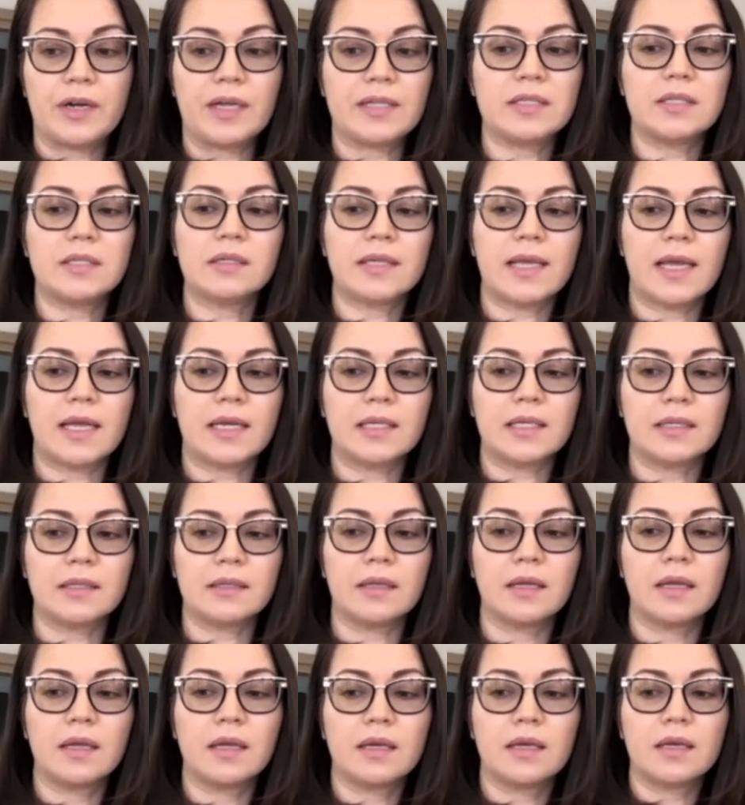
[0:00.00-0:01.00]
I didn't get
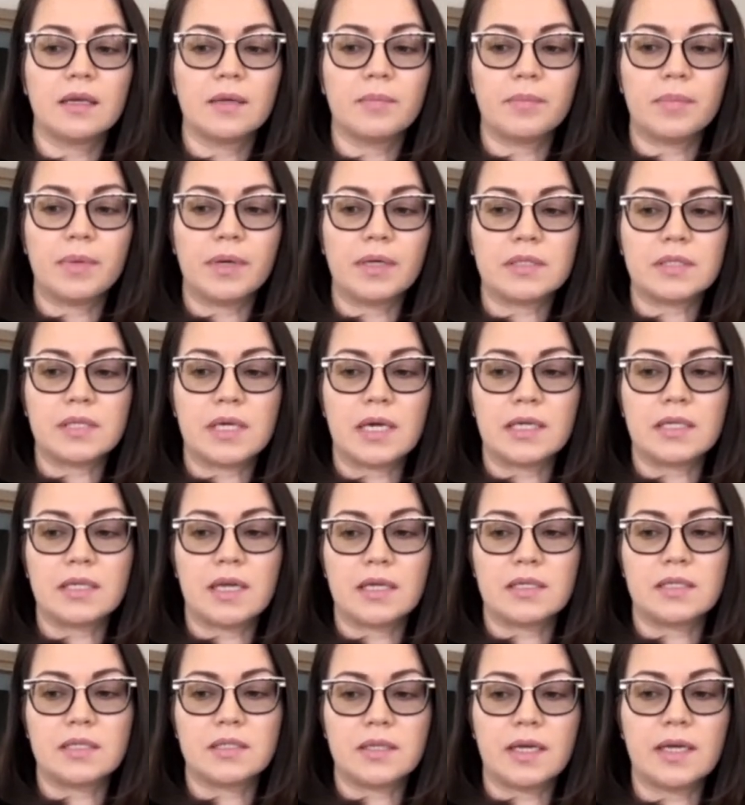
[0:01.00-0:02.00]
in, but
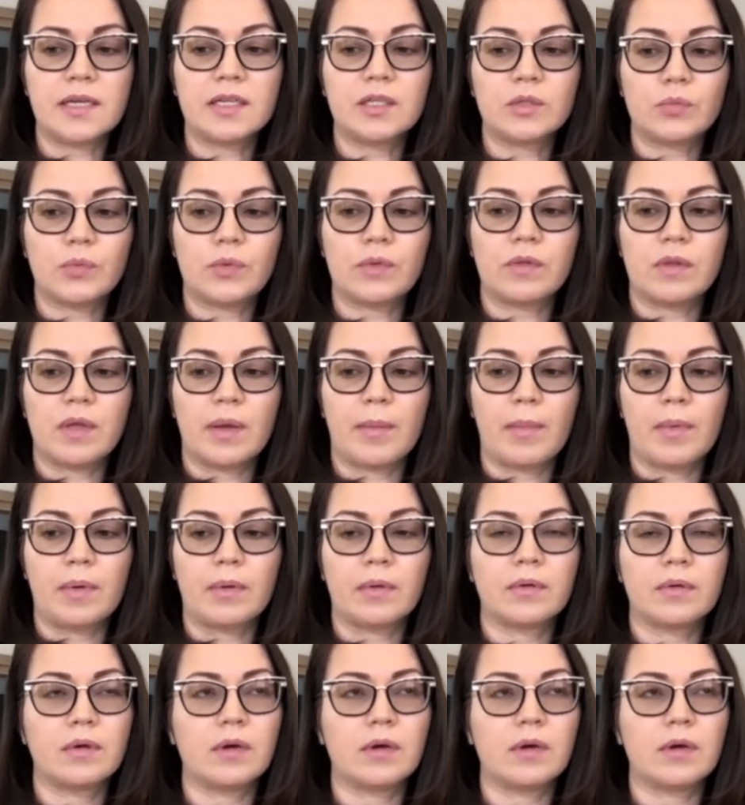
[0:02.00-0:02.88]
I studied with them.